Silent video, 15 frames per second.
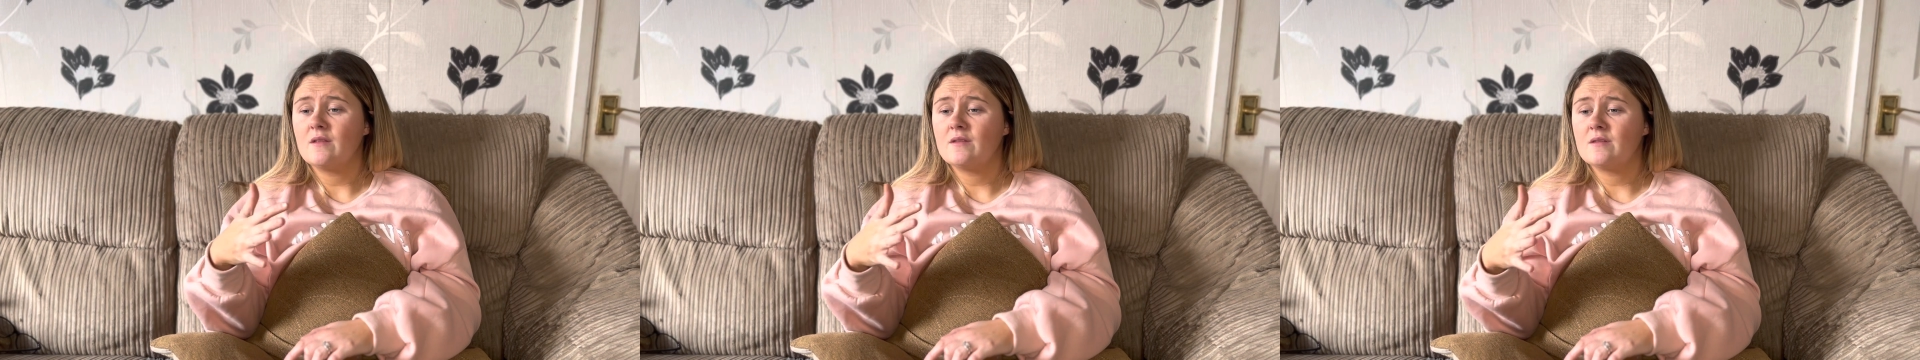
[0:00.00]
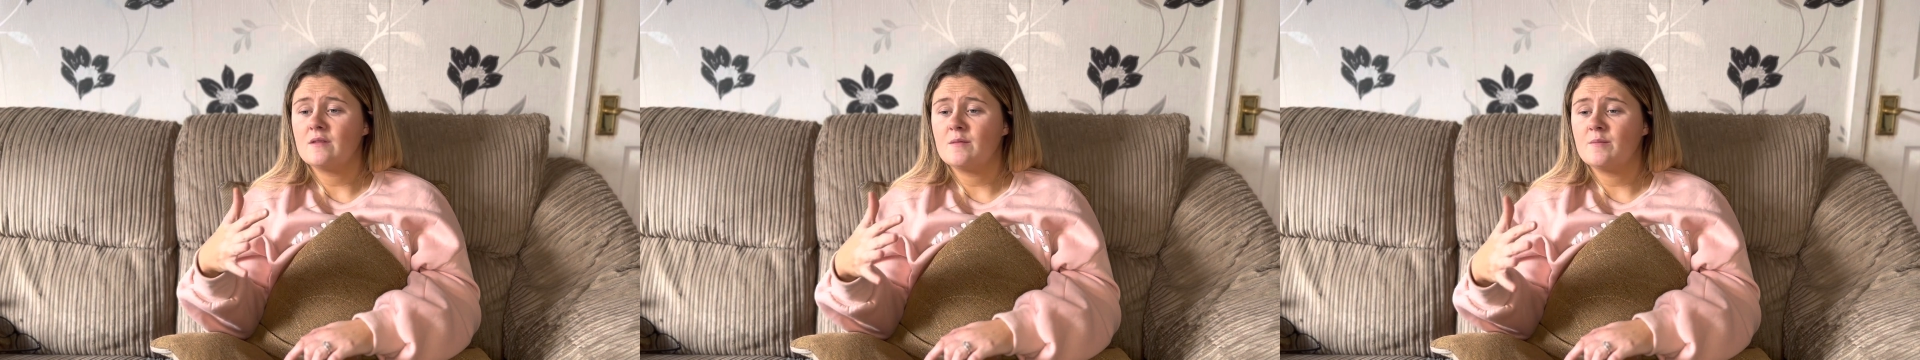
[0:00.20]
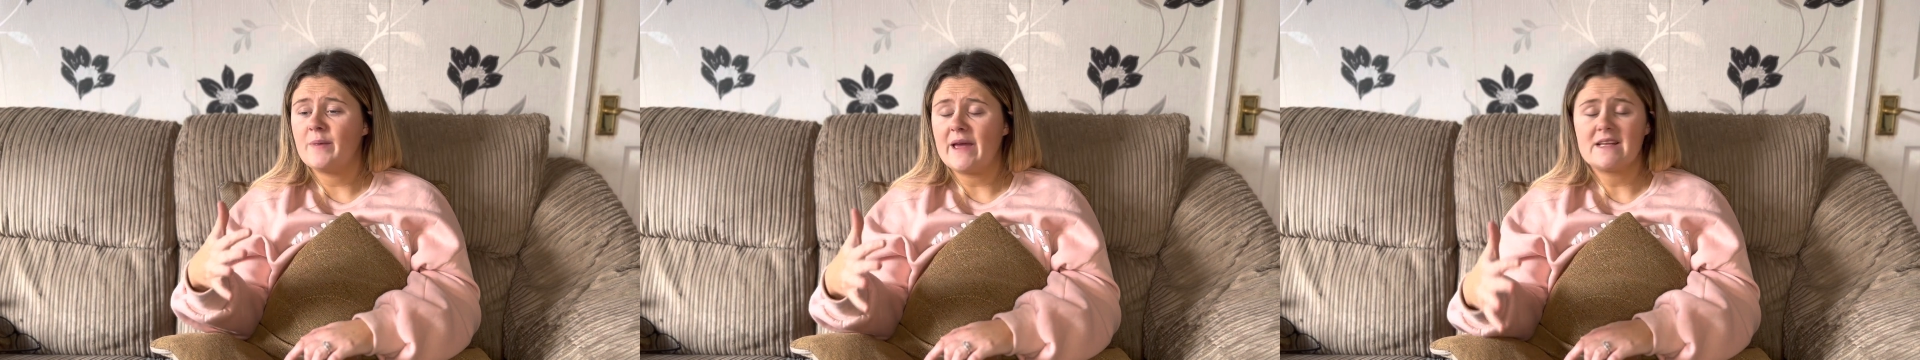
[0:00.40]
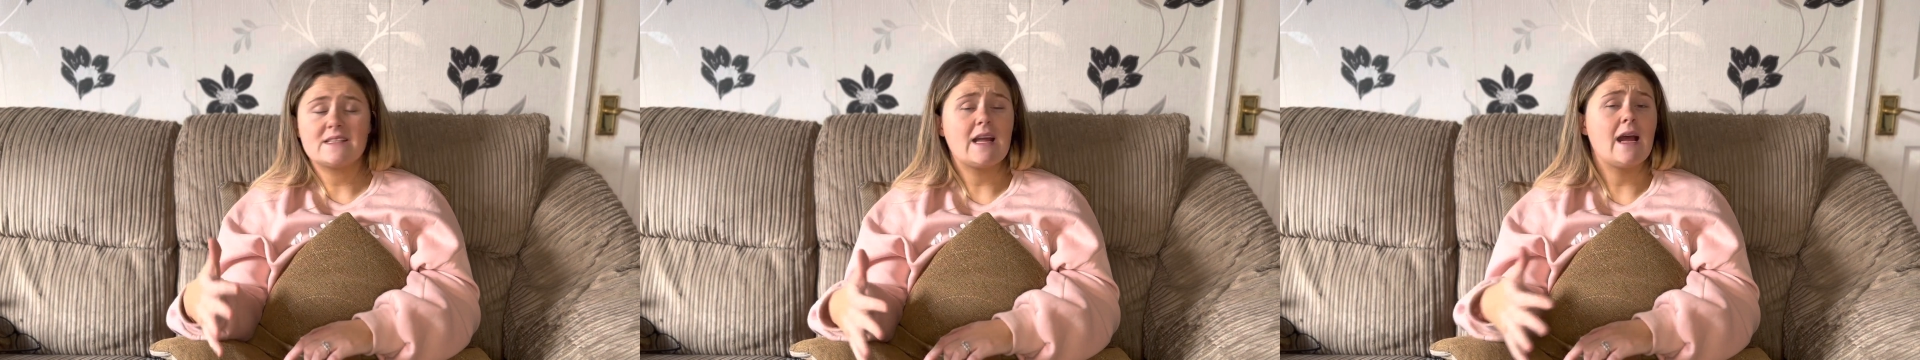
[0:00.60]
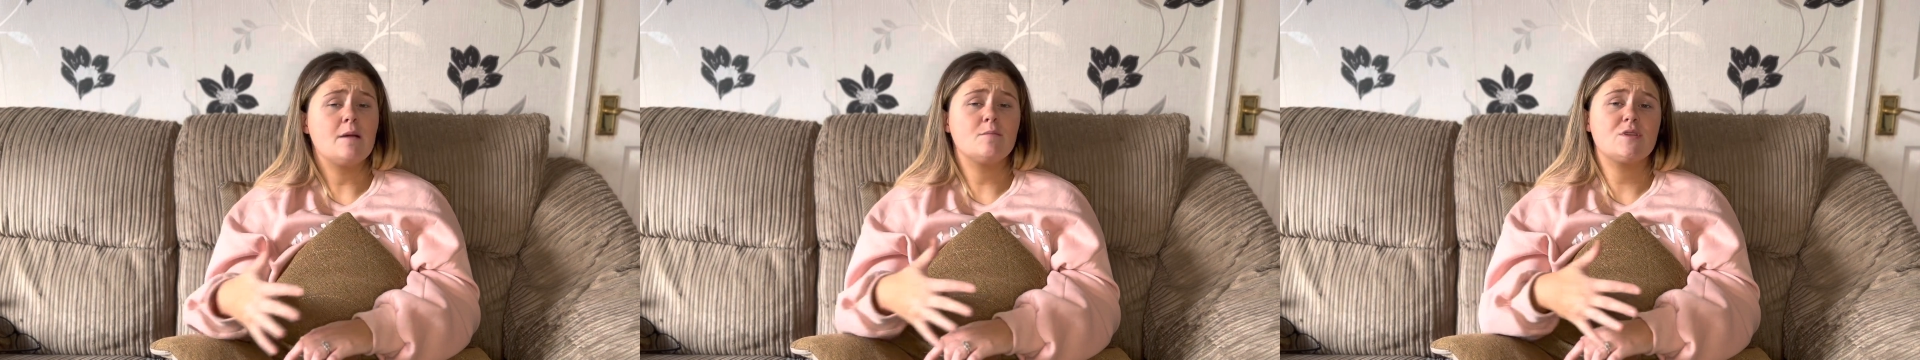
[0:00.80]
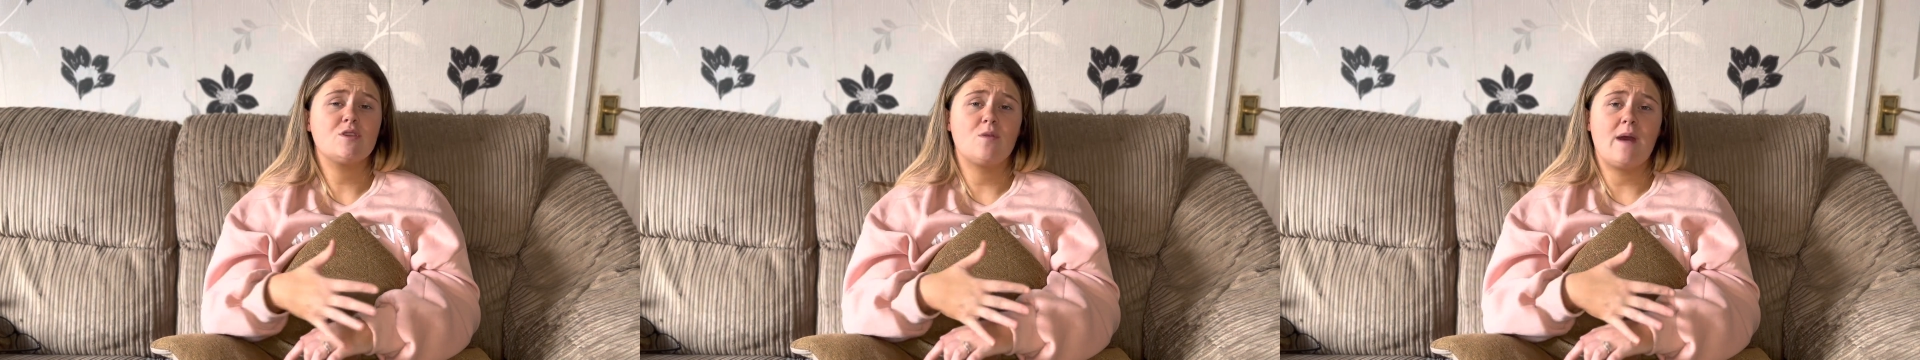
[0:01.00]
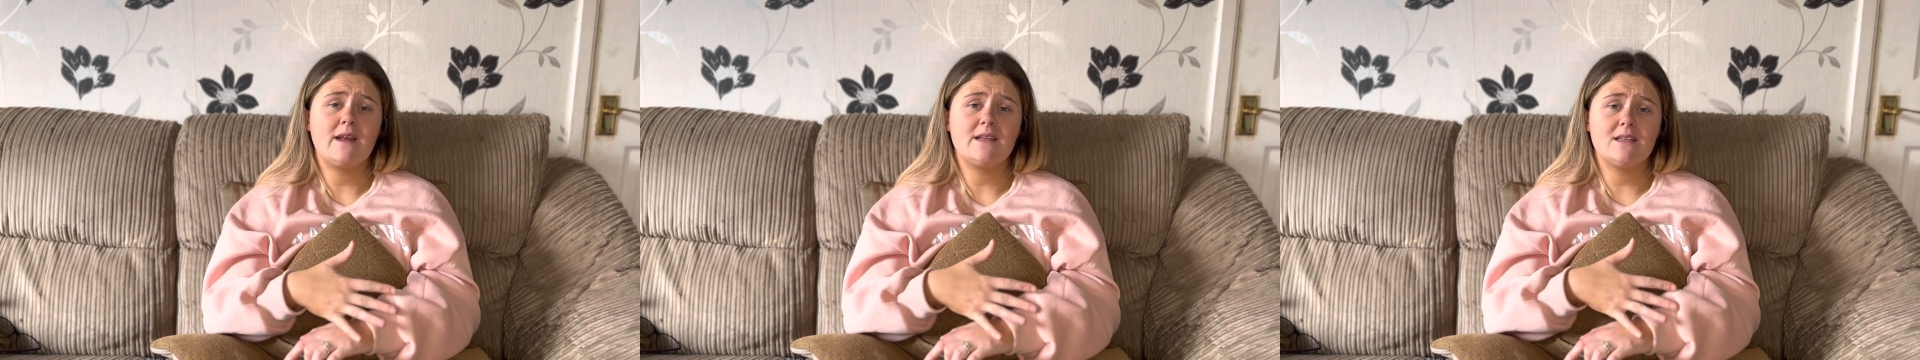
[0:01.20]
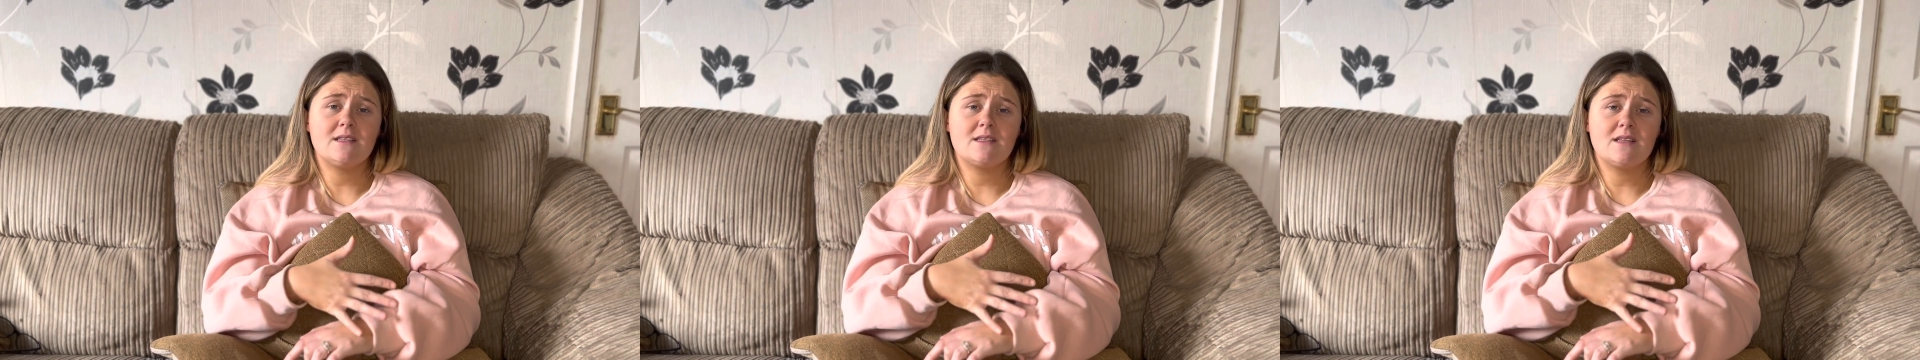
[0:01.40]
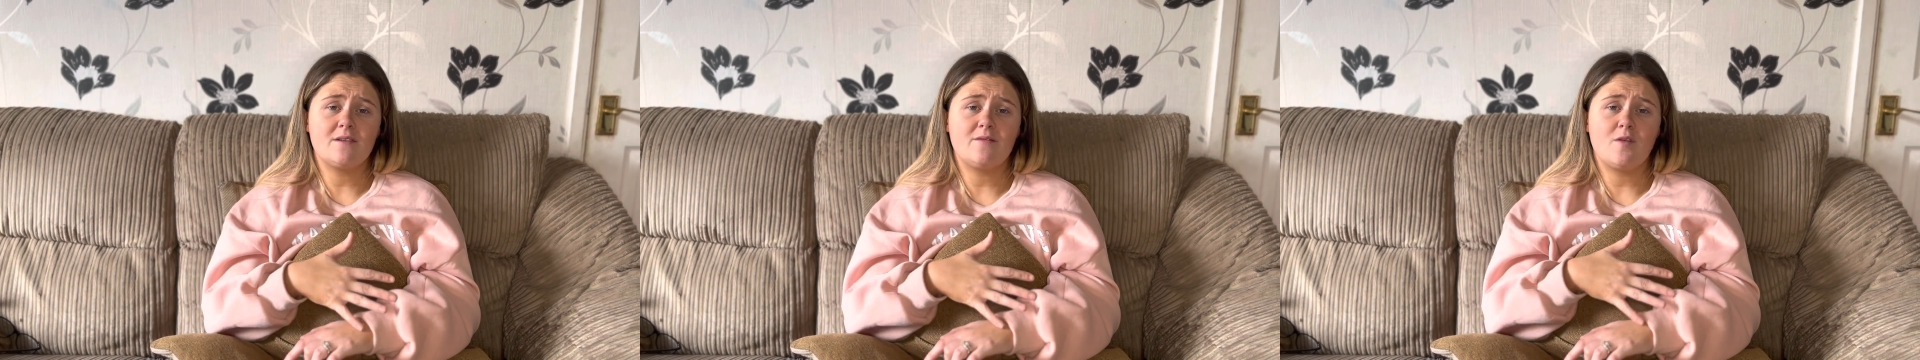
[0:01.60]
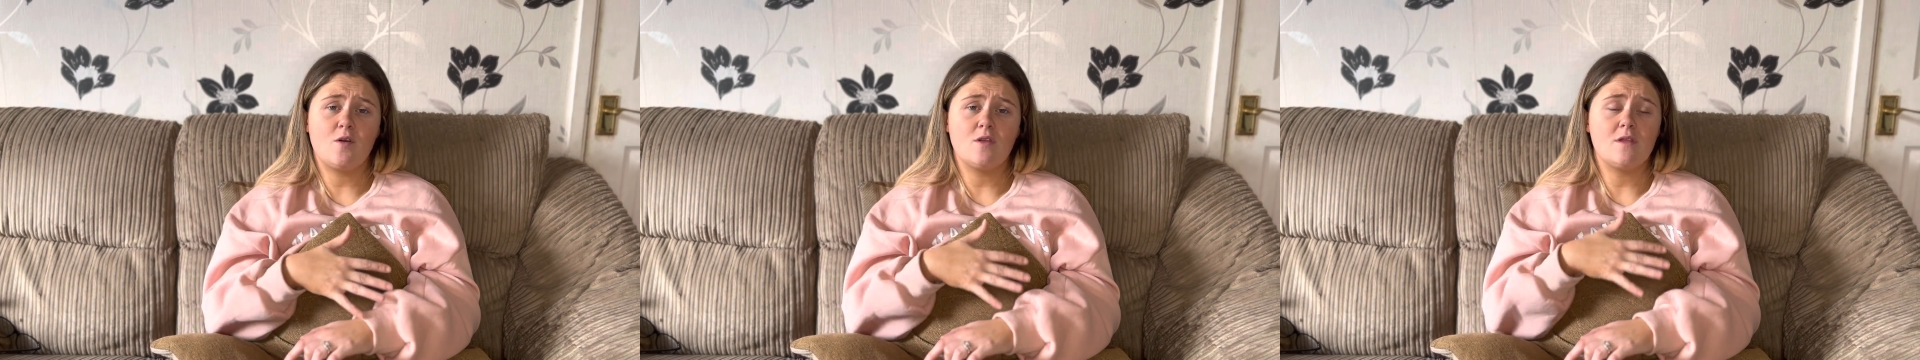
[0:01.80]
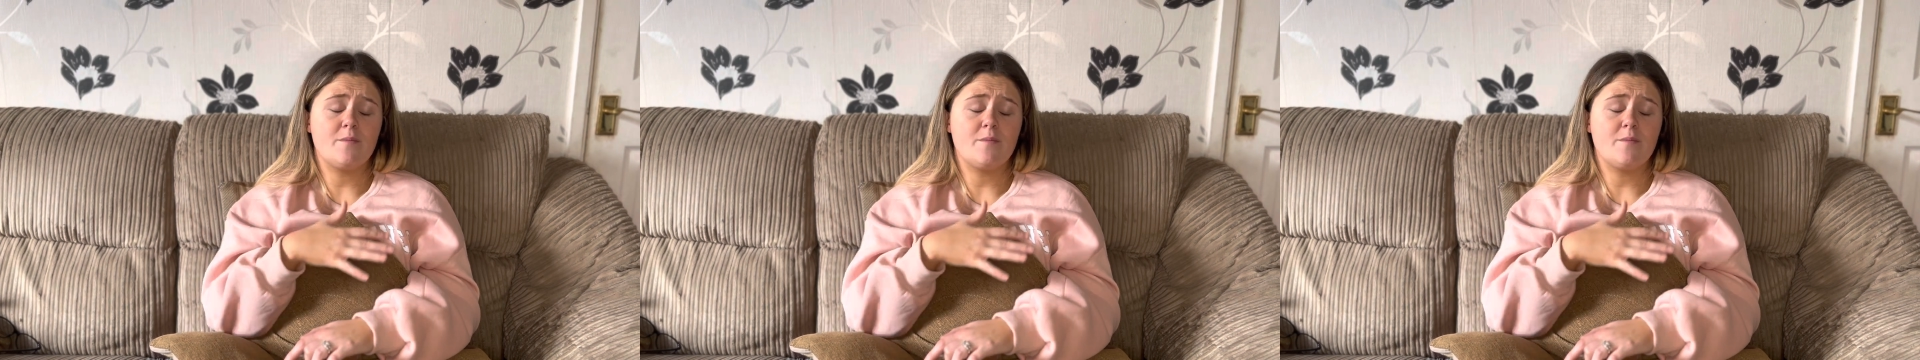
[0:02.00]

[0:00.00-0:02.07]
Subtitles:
the best apps to edit stuff on,